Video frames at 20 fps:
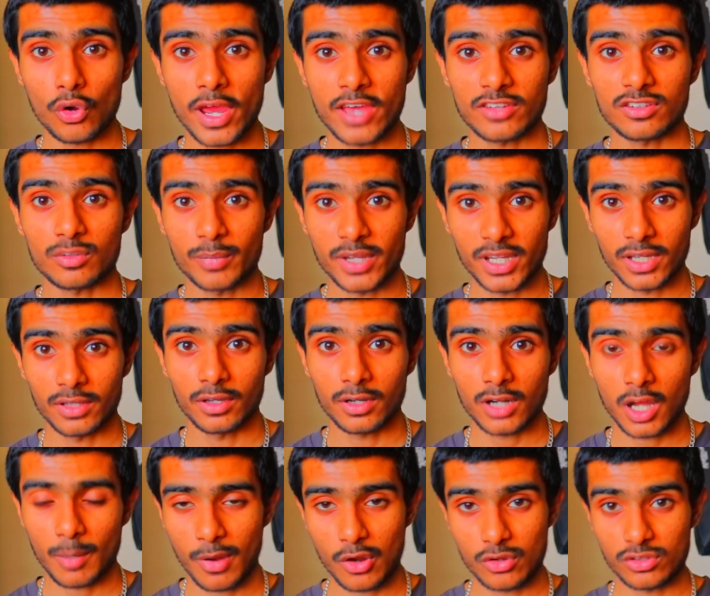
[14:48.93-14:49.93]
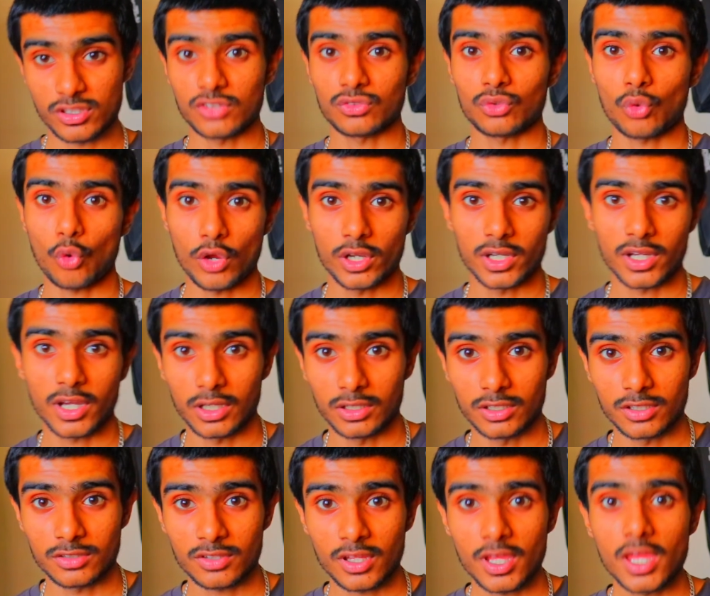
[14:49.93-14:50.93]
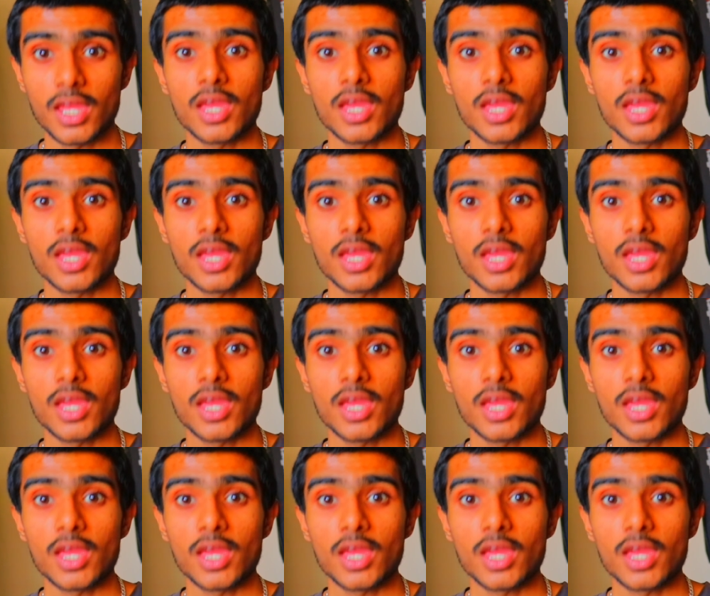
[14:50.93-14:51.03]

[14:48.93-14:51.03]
as a beginner about these oil colors.